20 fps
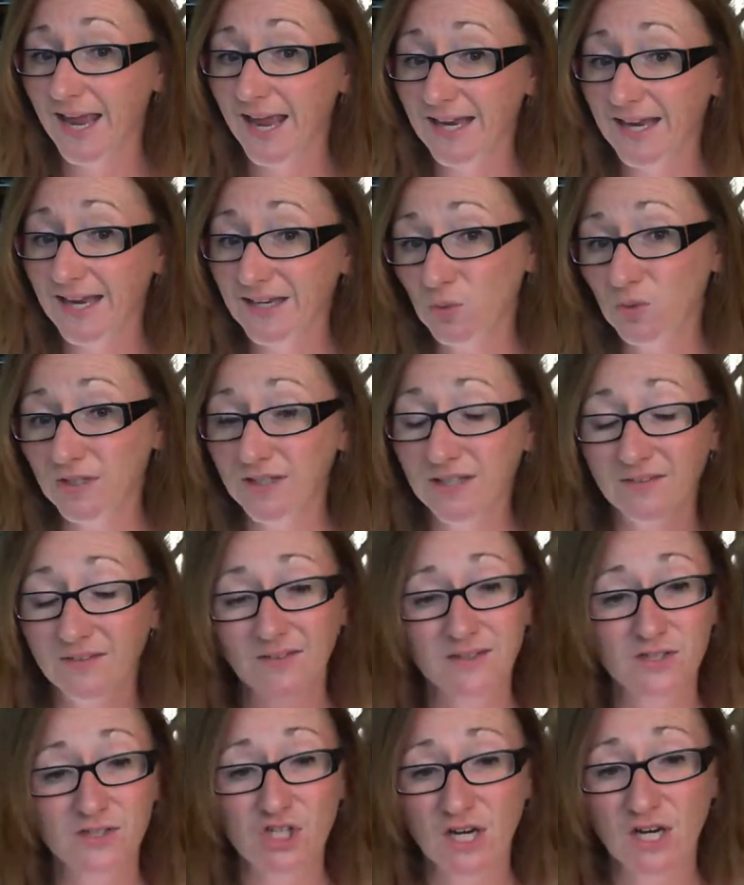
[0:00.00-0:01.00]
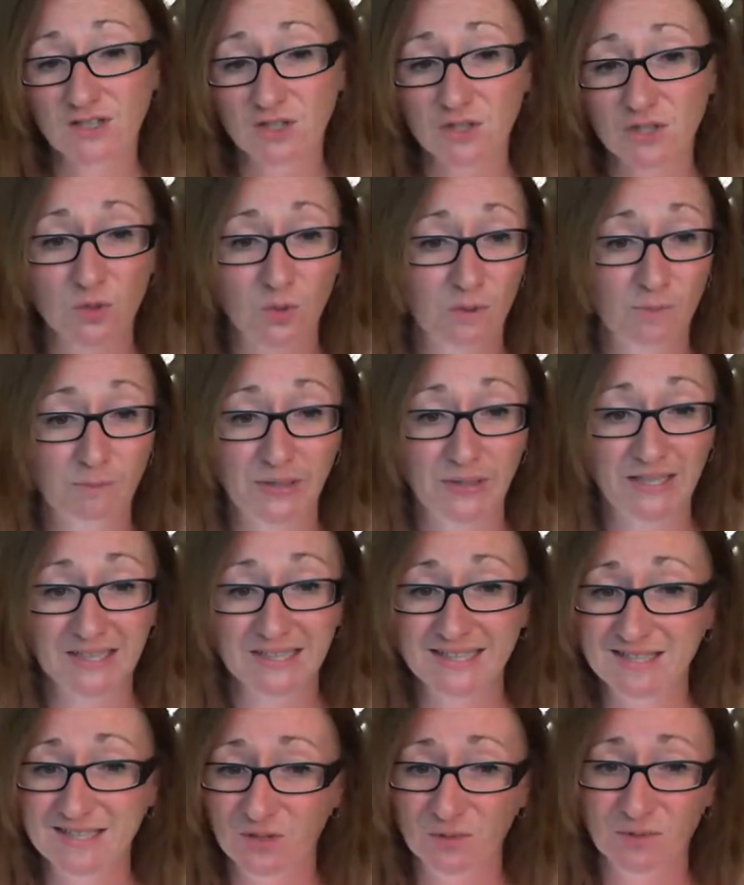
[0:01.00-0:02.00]
And you can even change it to a
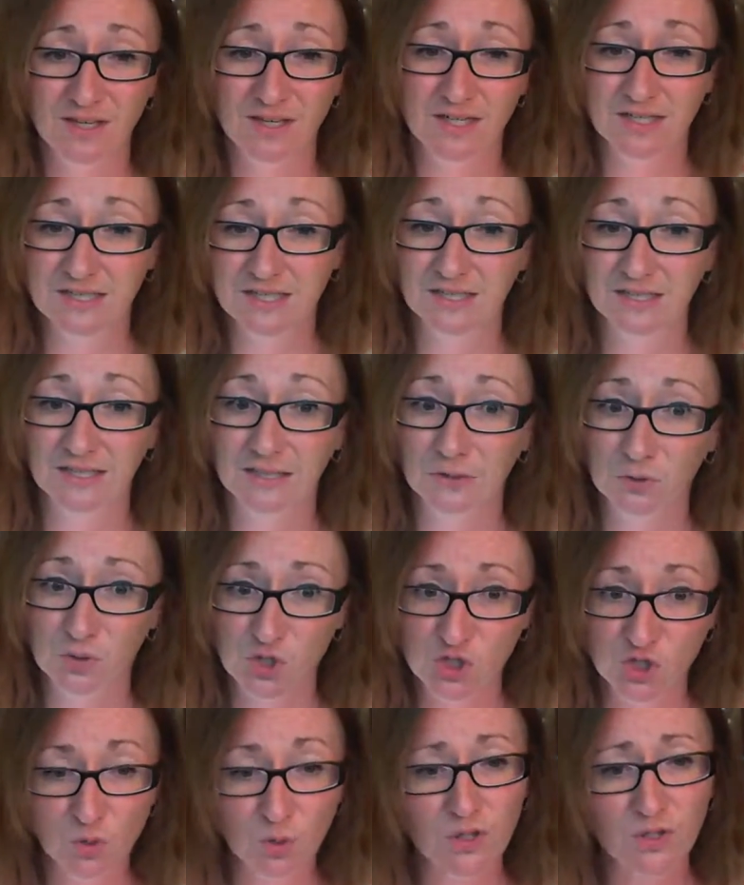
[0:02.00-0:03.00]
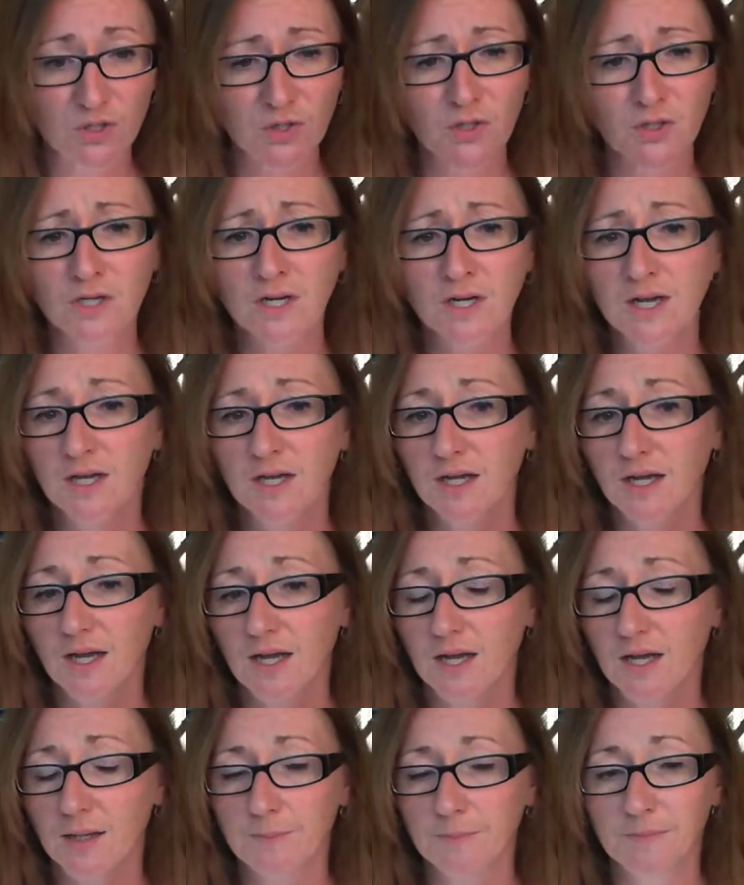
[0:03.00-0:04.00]
bit.ly so that it's a little shorter.
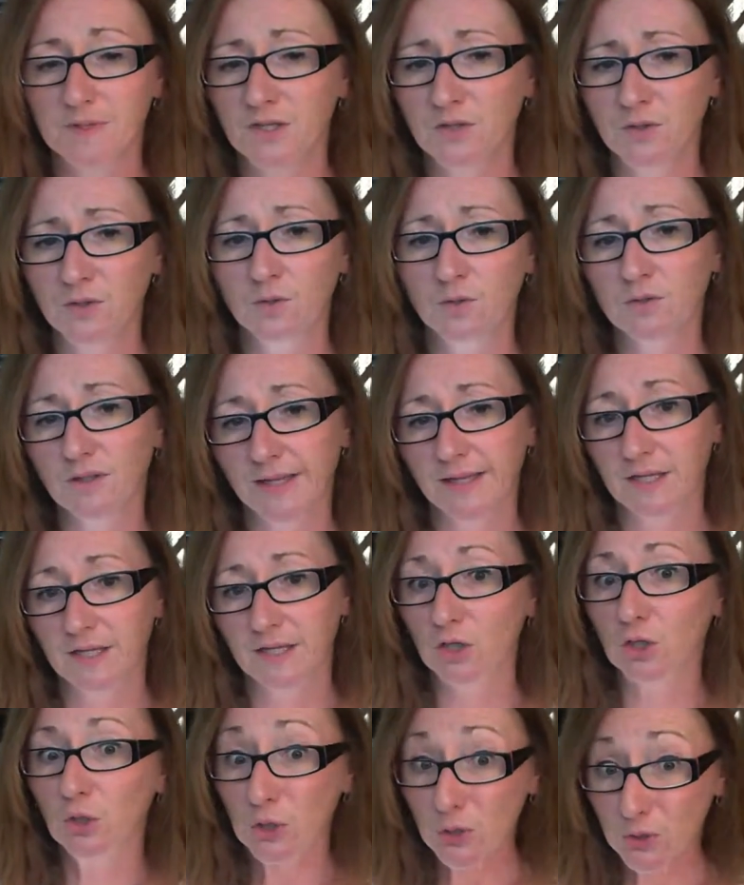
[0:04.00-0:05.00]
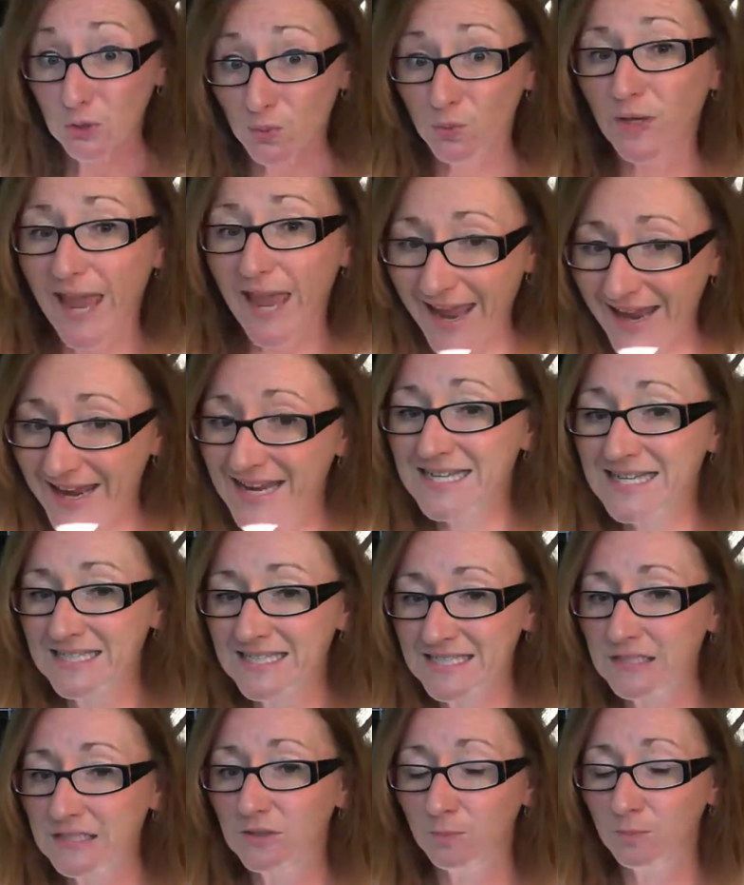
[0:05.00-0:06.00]
You know, like you can
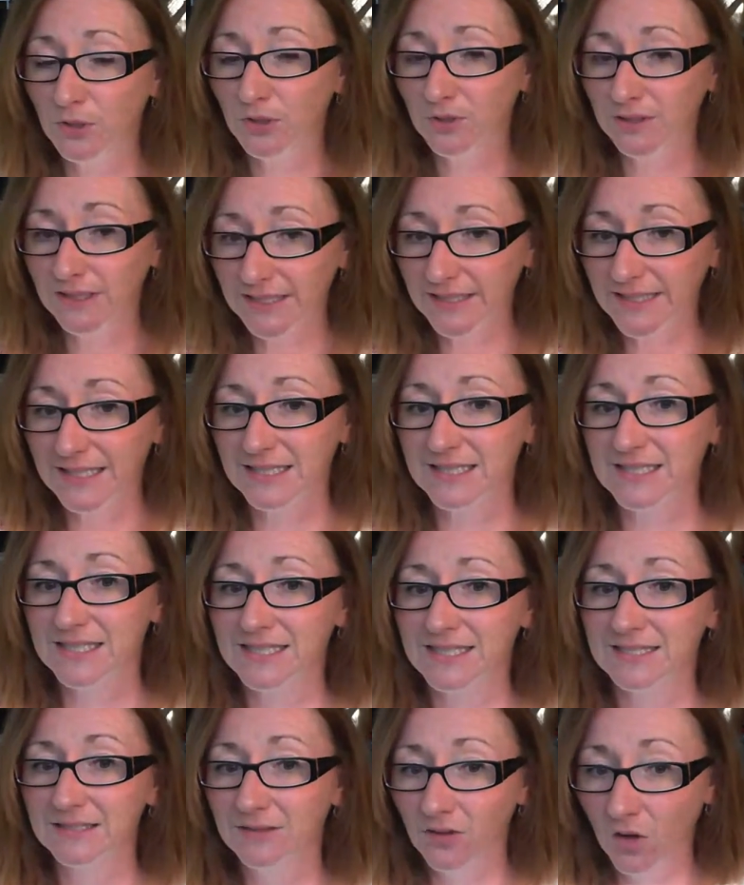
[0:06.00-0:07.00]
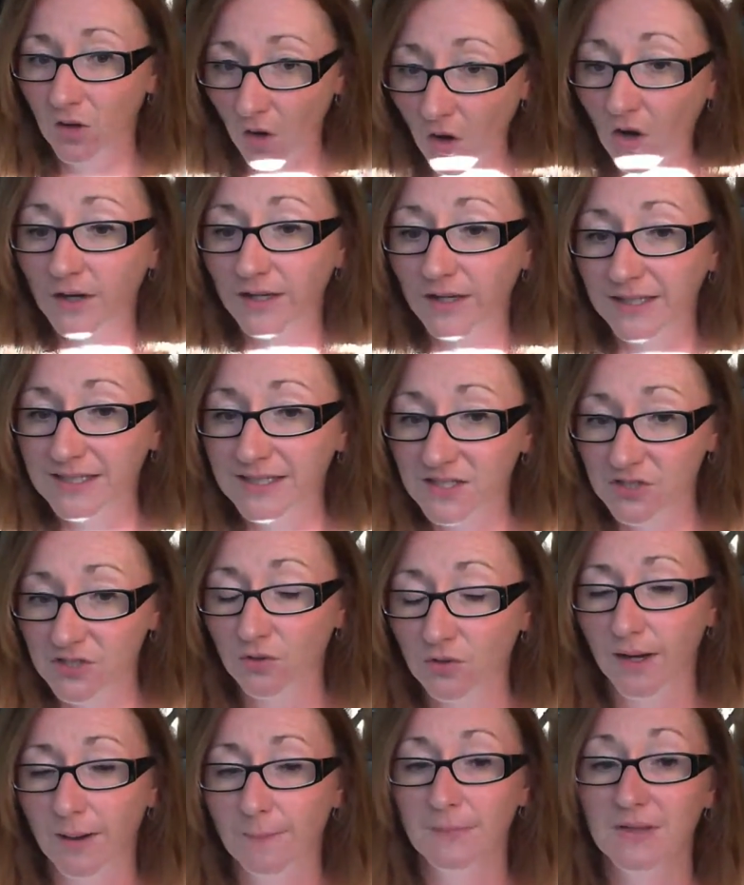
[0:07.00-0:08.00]
still put links on
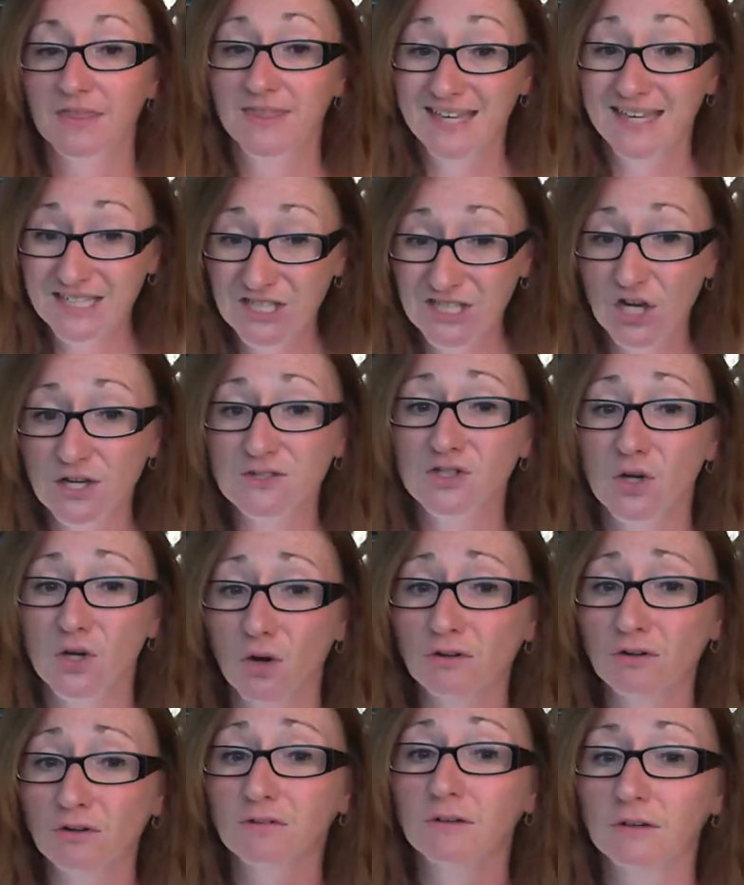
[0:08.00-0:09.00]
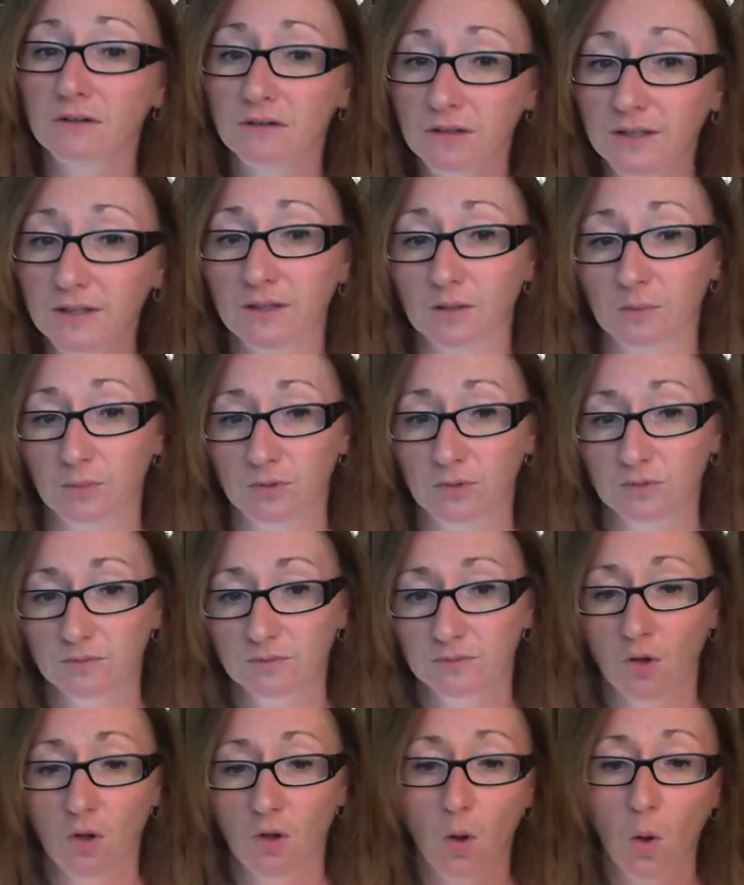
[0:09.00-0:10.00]
Instagram. They just aren't clickable.
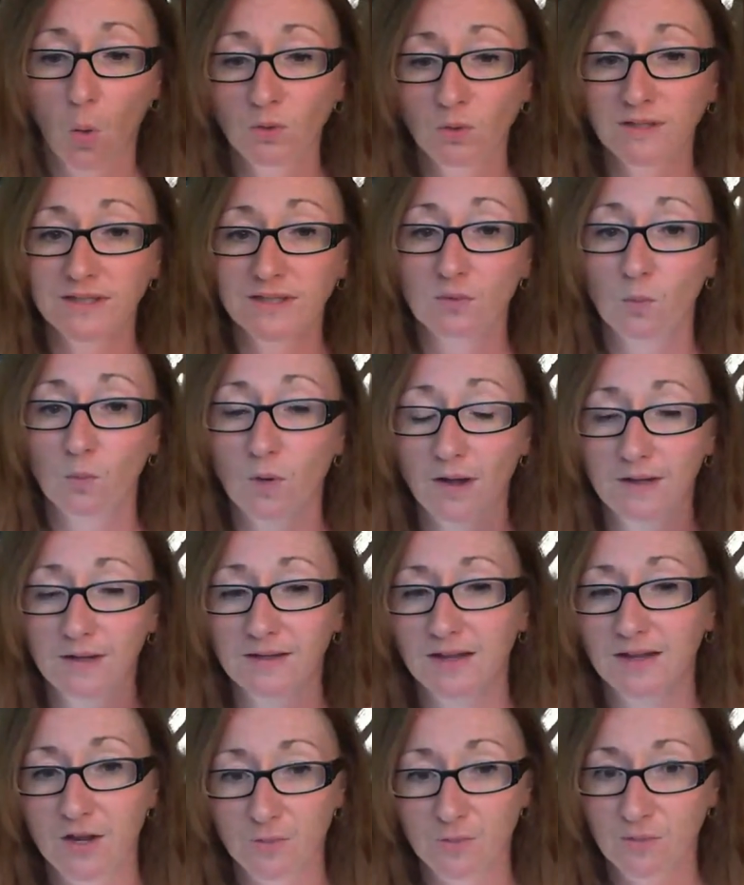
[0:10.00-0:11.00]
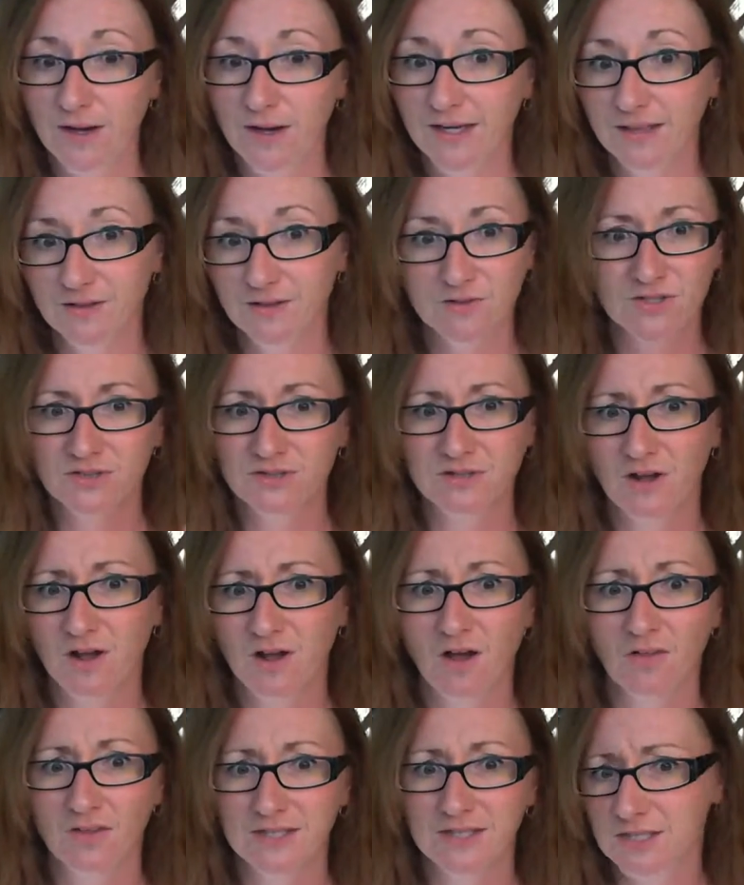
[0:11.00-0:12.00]
Only the one, right? There's
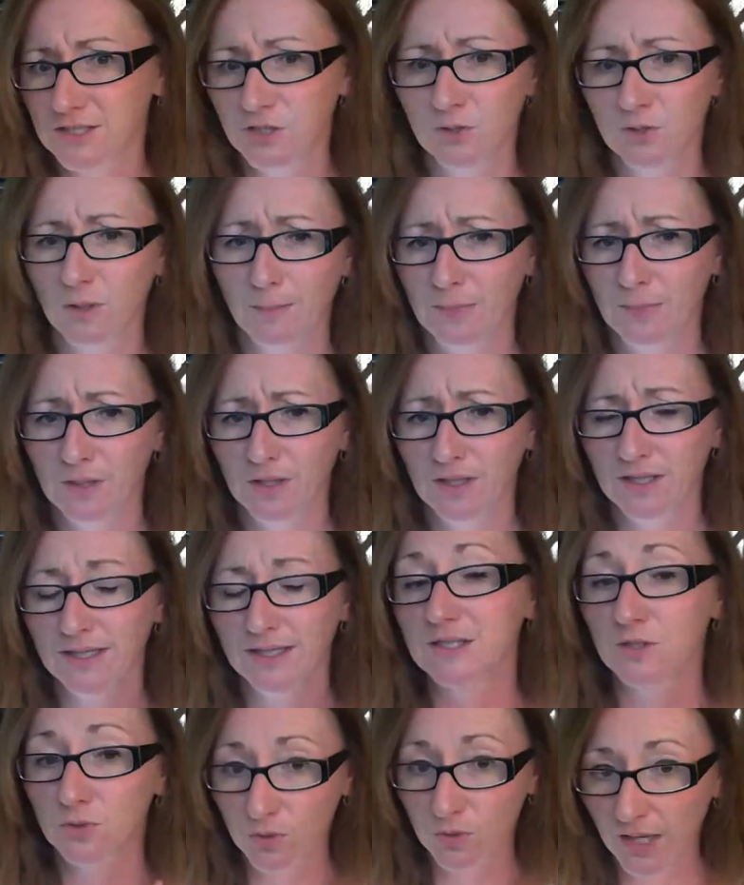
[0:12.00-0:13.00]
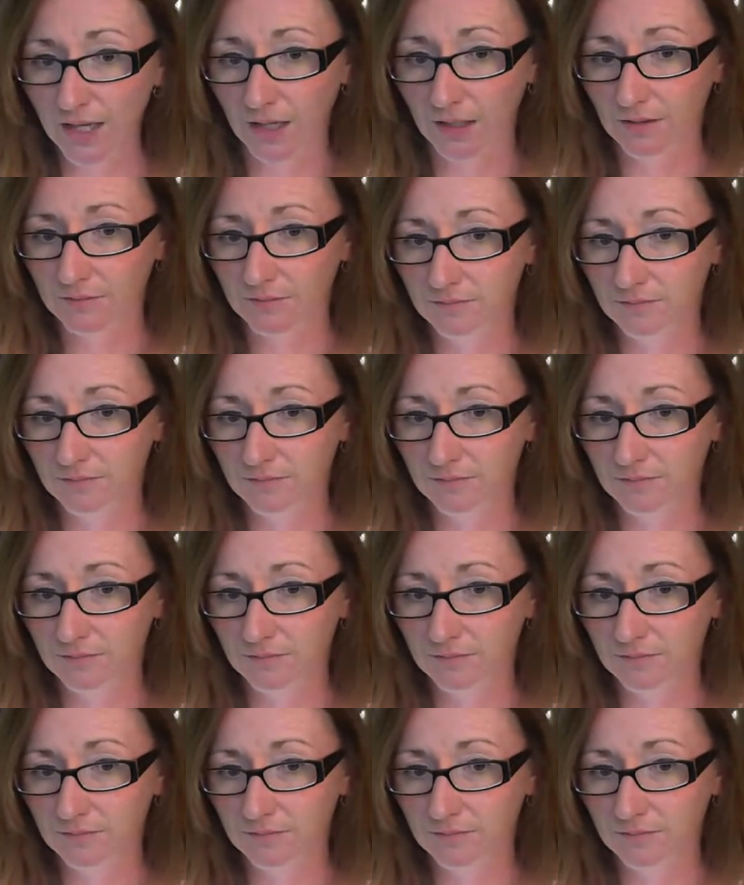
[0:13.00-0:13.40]
all this, you can't put links. You can't.